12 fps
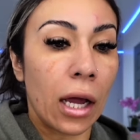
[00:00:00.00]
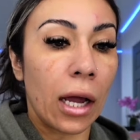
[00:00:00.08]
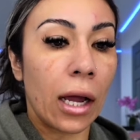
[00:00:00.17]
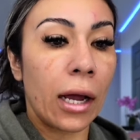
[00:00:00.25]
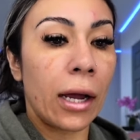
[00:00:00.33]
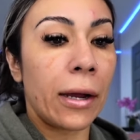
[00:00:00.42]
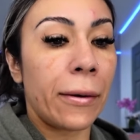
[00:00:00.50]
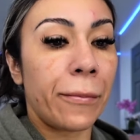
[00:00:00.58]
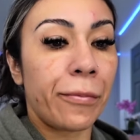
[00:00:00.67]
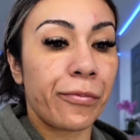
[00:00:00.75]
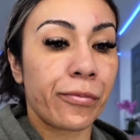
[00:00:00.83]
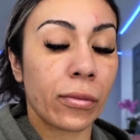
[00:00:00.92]

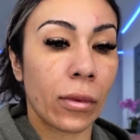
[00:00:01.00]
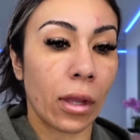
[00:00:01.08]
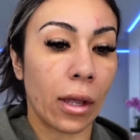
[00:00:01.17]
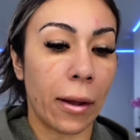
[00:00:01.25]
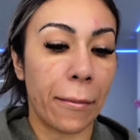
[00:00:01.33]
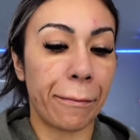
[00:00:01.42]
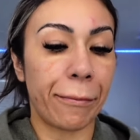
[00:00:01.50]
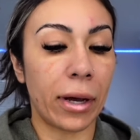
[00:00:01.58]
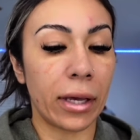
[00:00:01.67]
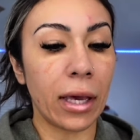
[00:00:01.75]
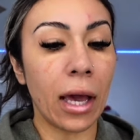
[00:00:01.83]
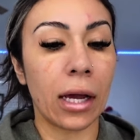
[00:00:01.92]

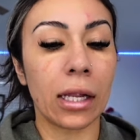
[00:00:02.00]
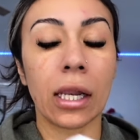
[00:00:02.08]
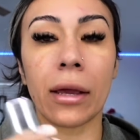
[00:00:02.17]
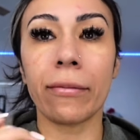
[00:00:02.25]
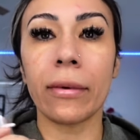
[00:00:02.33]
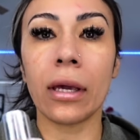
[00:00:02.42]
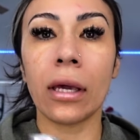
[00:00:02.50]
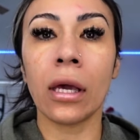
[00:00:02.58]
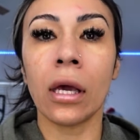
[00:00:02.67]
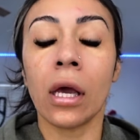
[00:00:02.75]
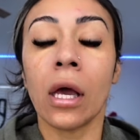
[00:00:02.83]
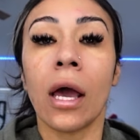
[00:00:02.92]
But yeah, let me.
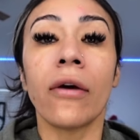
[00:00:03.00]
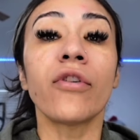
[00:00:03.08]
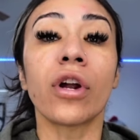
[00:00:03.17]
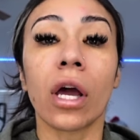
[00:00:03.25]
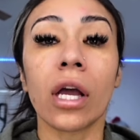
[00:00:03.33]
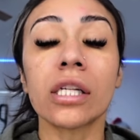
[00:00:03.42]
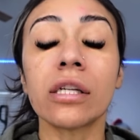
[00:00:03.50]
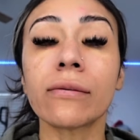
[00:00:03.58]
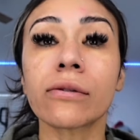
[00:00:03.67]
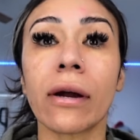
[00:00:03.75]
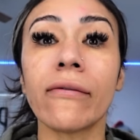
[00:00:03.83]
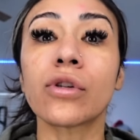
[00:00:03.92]
If you're not yet
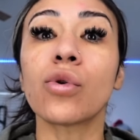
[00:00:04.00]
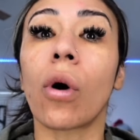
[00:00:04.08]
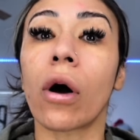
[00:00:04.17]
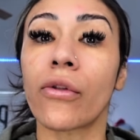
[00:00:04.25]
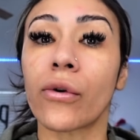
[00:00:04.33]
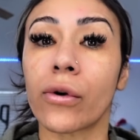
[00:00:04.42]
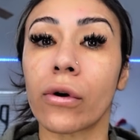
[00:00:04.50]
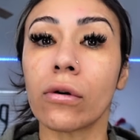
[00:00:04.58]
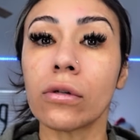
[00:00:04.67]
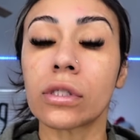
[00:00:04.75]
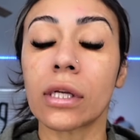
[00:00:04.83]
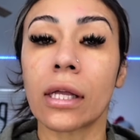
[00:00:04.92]
subscribed to all the
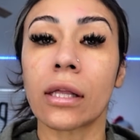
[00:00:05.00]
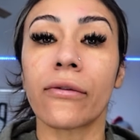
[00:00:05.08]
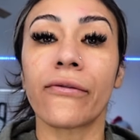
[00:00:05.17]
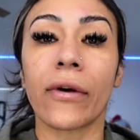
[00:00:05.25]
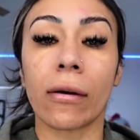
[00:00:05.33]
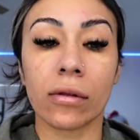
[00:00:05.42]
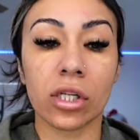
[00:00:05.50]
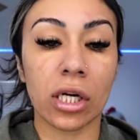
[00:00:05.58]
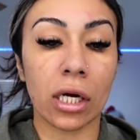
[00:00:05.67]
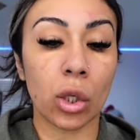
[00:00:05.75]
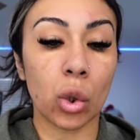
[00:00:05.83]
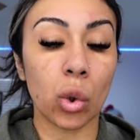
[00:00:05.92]
girls and the family
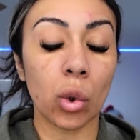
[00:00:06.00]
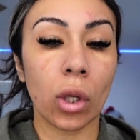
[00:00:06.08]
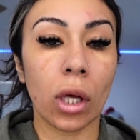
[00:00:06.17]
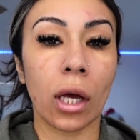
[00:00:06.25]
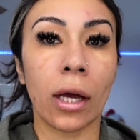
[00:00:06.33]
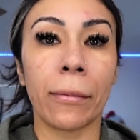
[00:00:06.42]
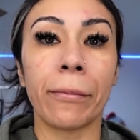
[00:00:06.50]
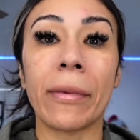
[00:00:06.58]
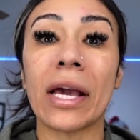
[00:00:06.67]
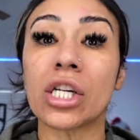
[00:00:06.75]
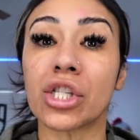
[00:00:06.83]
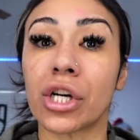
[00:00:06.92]
channel,
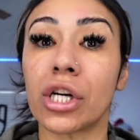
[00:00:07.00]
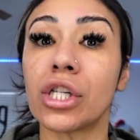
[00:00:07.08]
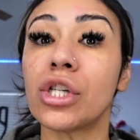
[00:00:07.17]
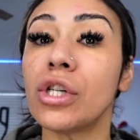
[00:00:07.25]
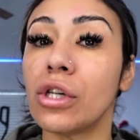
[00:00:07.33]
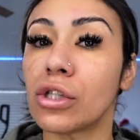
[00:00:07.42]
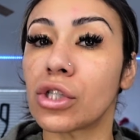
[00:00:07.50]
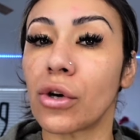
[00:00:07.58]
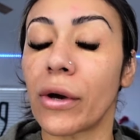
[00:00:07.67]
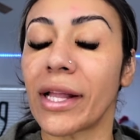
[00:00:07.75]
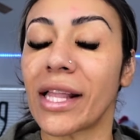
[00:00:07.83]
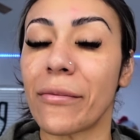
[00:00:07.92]
make sure to do so.
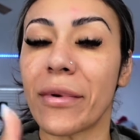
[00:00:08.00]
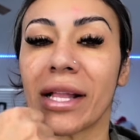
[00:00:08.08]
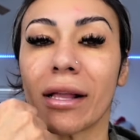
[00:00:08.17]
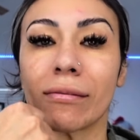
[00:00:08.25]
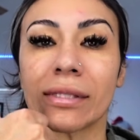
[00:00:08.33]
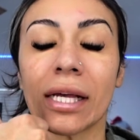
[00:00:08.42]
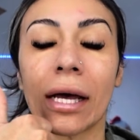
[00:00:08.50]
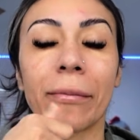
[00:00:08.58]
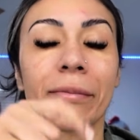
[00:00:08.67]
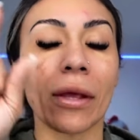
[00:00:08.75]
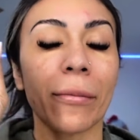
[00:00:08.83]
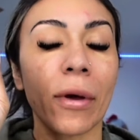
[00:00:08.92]
Hit that big thumbs
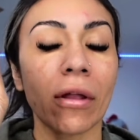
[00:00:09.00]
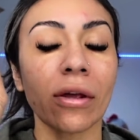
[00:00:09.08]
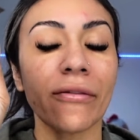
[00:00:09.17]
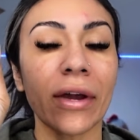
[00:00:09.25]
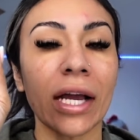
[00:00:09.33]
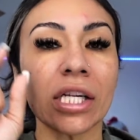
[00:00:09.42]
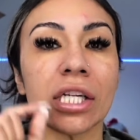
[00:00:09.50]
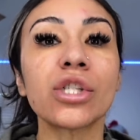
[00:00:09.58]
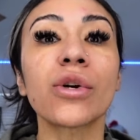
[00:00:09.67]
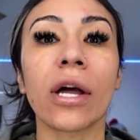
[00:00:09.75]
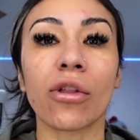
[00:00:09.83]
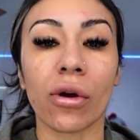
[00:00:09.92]
up, the bell notification to
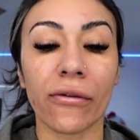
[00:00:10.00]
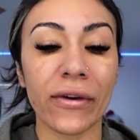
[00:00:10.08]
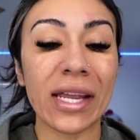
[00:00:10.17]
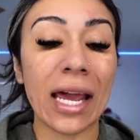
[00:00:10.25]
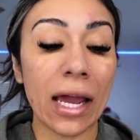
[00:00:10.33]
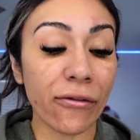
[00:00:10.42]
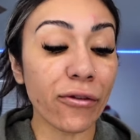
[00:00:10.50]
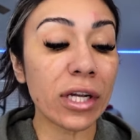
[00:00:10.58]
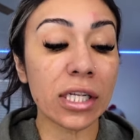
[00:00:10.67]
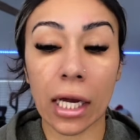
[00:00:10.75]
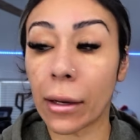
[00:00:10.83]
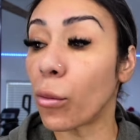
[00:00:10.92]
get notified every
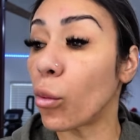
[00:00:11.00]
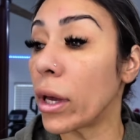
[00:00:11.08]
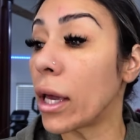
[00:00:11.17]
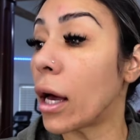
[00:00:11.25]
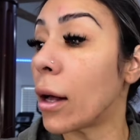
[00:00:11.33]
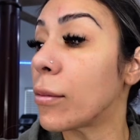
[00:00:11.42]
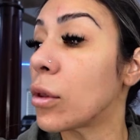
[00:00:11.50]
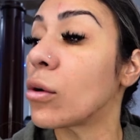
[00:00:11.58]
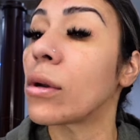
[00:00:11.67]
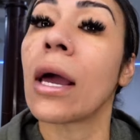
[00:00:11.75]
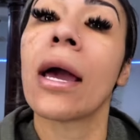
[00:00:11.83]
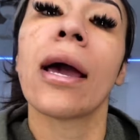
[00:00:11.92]
time we upload
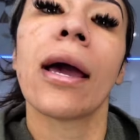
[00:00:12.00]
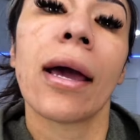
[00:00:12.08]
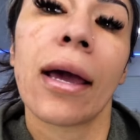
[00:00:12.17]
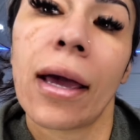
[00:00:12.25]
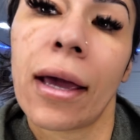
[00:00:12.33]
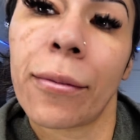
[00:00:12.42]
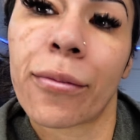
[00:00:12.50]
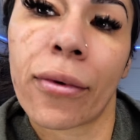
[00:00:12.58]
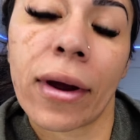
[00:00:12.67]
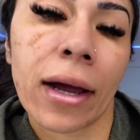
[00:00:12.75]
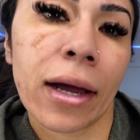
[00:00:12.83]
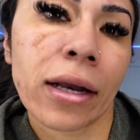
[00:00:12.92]
a
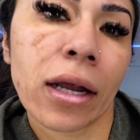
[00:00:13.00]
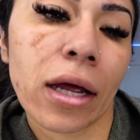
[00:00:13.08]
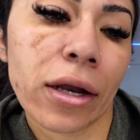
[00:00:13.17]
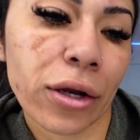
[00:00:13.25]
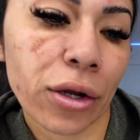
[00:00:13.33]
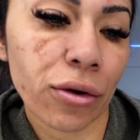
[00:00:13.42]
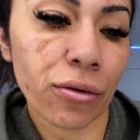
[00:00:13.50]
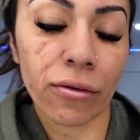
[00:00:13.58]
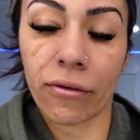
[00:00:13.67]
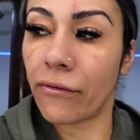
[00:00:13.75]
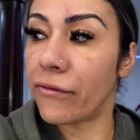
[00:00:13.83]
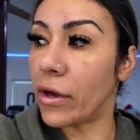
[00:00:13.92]
brand new
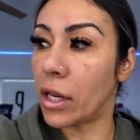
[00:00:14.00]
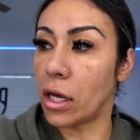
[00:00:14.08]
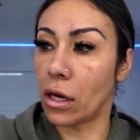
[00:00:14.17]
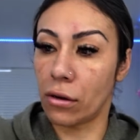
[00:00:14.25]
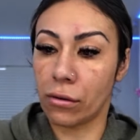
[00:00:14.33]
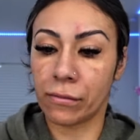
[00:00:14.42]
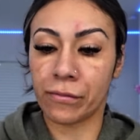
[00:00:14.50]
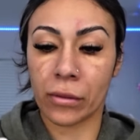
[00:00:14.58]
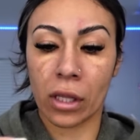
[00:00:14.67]
video.